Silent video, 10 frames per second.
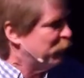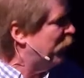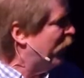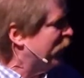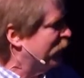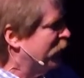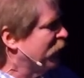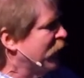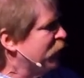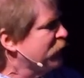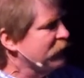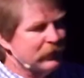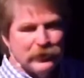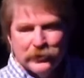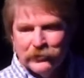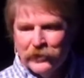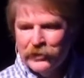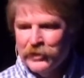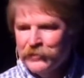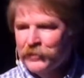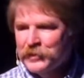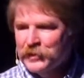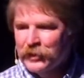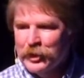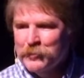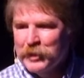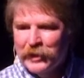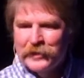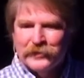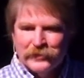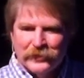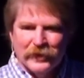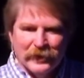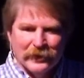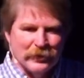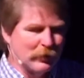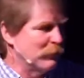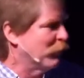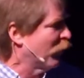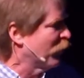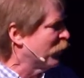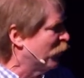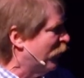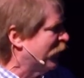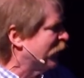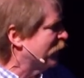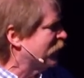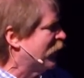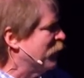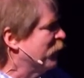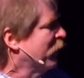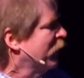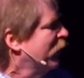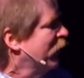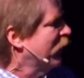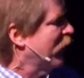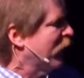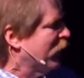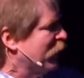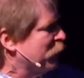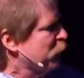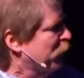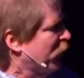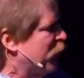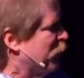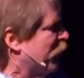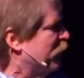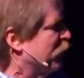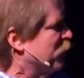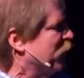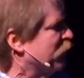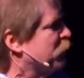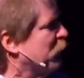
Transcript: But it allows us to do it very efficiently because it can do more than one at a time. And that was provided by the European